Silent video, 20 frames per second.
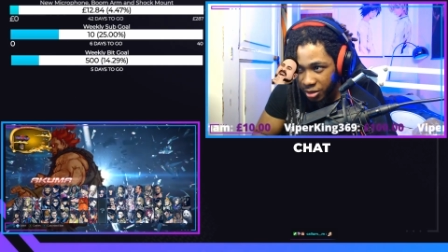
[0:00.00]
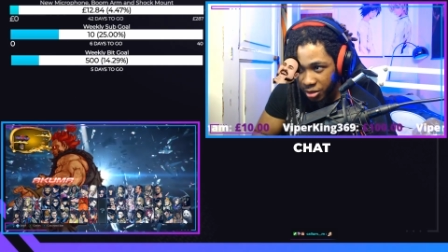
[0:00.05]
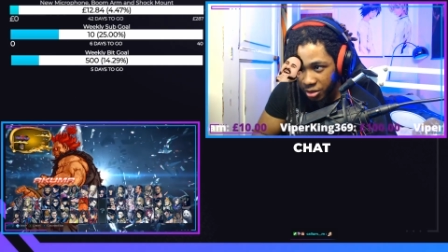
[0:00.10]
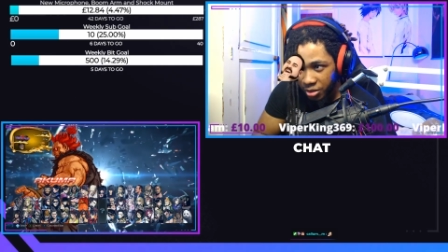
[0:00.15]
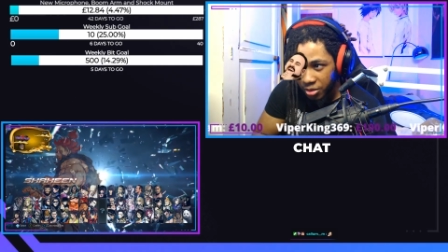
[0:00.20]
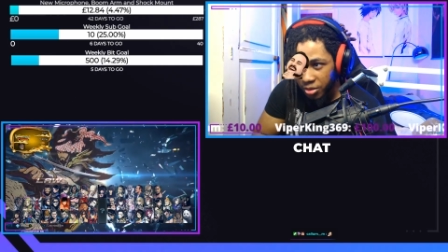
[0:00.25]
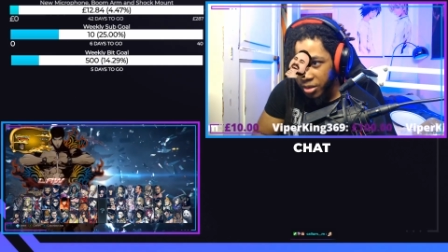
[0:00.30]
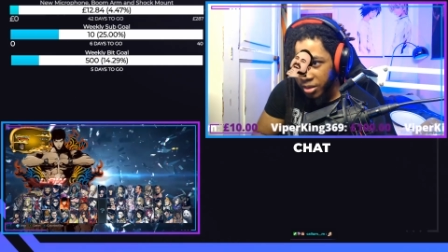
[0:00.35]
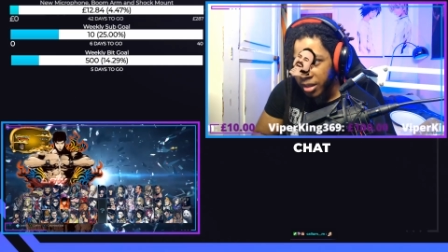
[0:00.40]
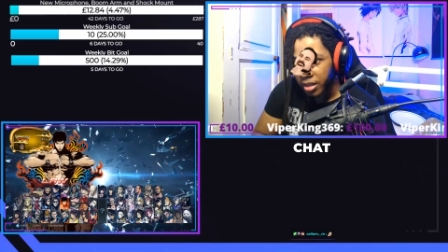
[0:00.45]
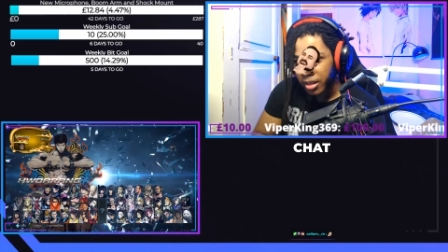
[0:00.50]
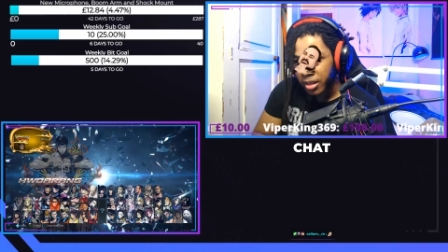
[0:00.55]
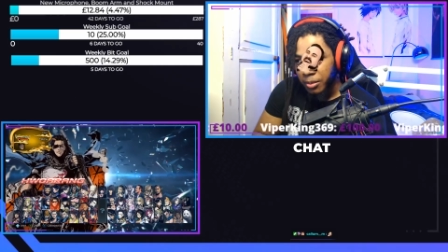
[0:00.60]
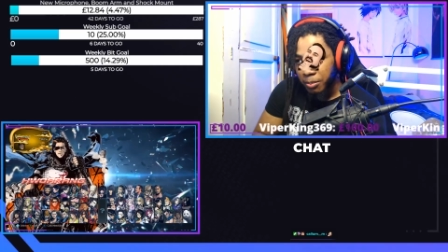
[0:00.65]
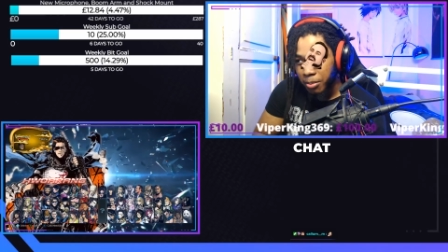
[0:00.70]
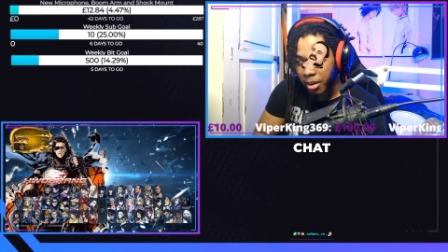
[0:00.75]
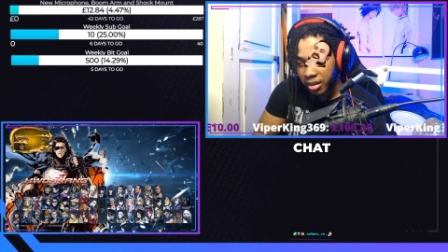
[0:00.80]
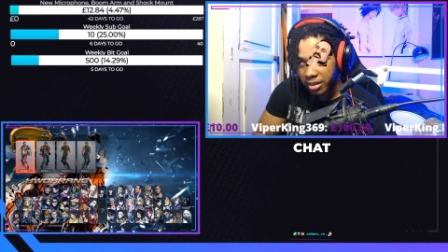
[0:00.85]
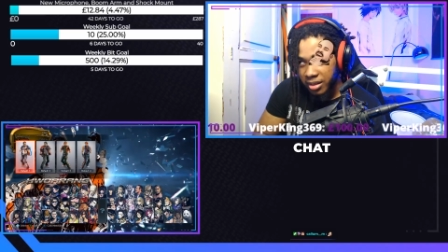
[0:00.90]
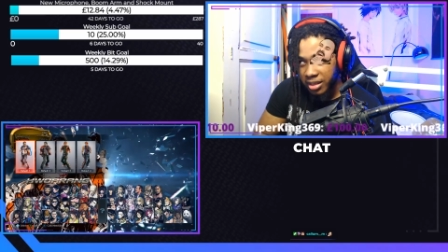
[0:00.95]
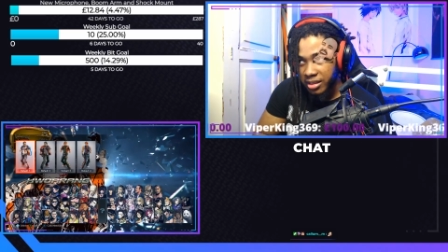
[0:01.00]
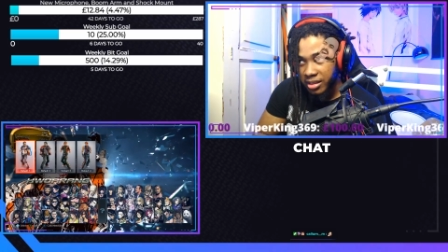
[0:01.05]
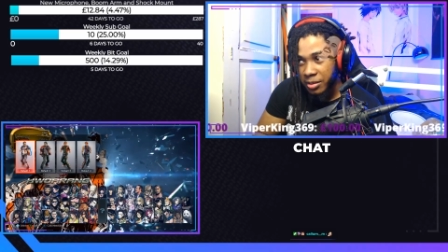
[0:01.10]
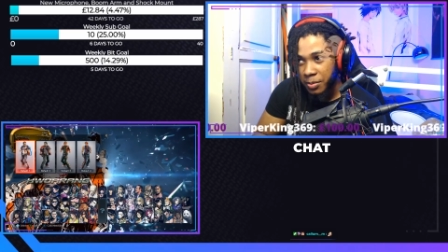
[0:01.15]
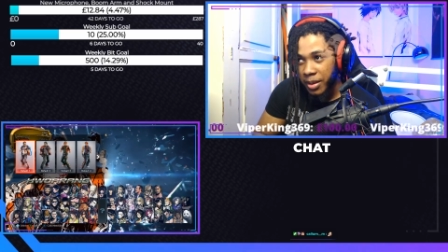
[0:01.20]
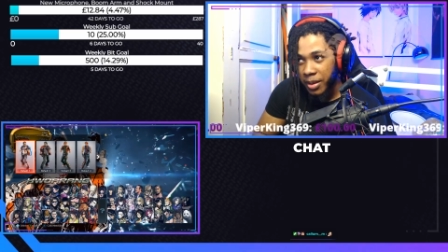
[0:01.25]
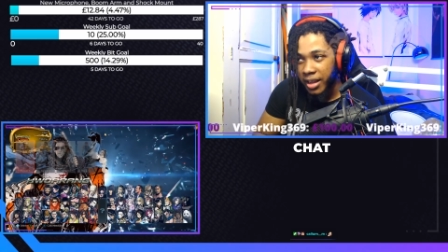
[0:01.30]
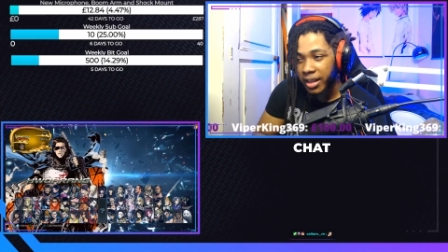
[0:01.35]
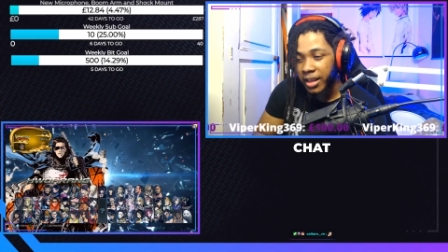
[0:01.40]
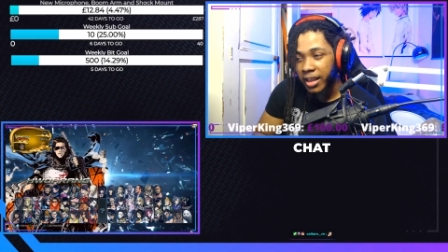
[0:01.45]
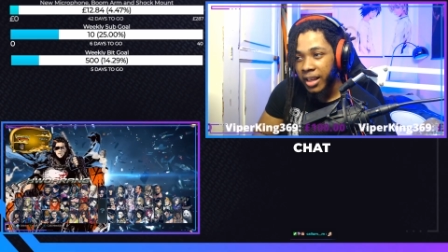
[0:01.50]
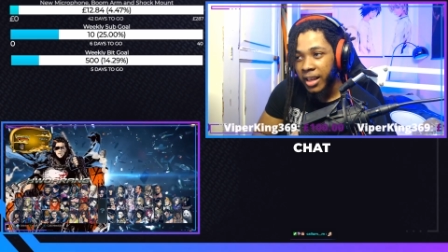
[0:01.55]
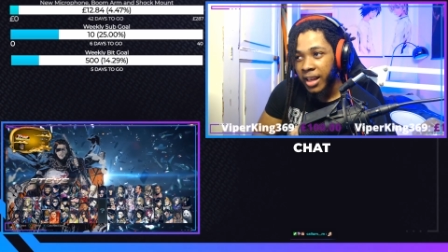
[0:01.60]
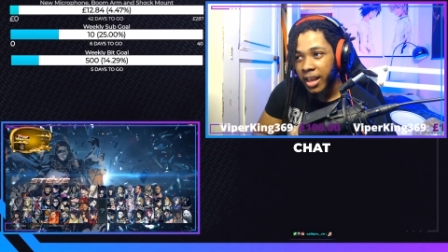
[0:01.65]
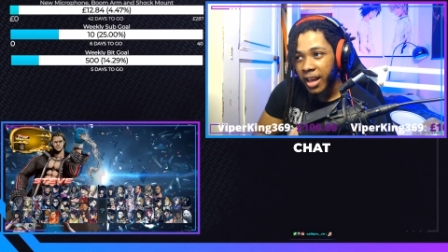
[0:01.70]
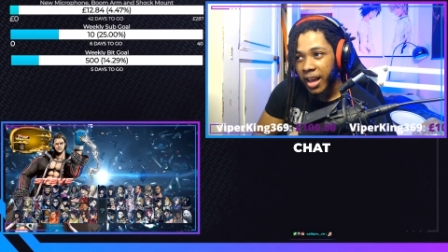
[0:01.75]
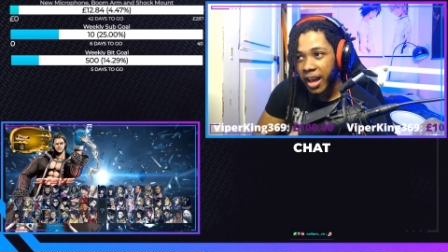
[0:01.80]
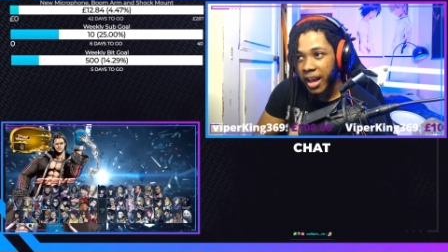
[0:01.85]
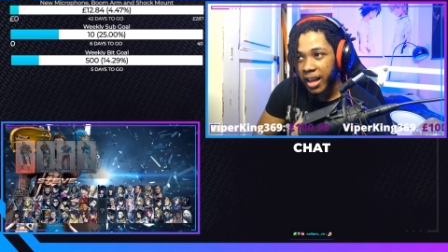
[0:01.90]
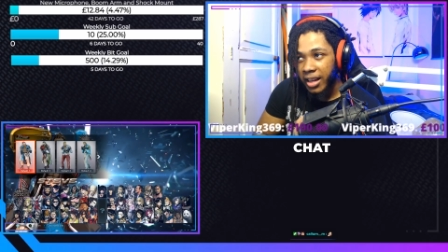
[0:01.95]
to participate
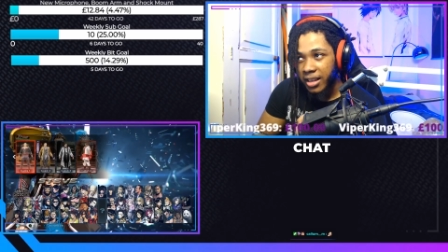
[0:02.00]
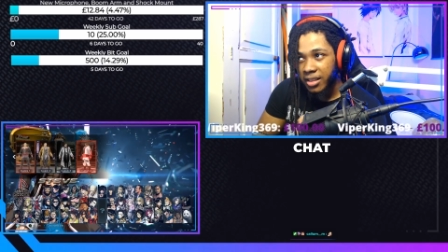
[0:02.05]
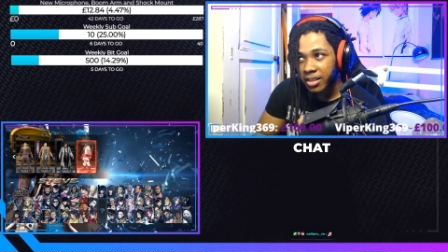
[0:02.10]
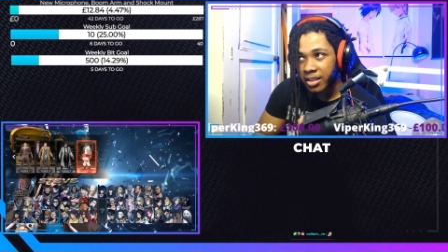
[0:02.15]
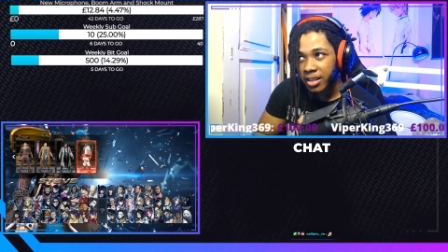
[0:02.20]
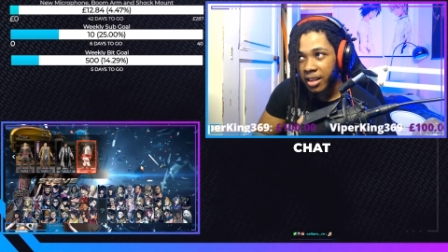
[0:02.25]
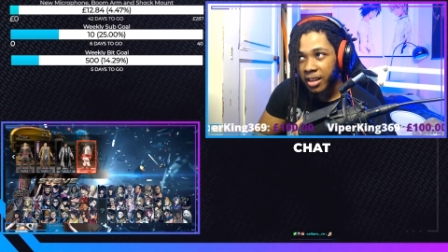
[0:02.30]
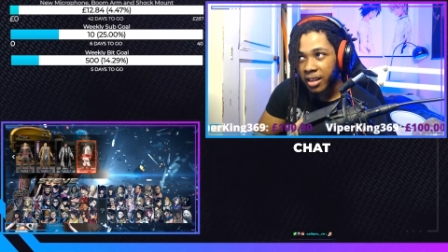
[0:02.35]
and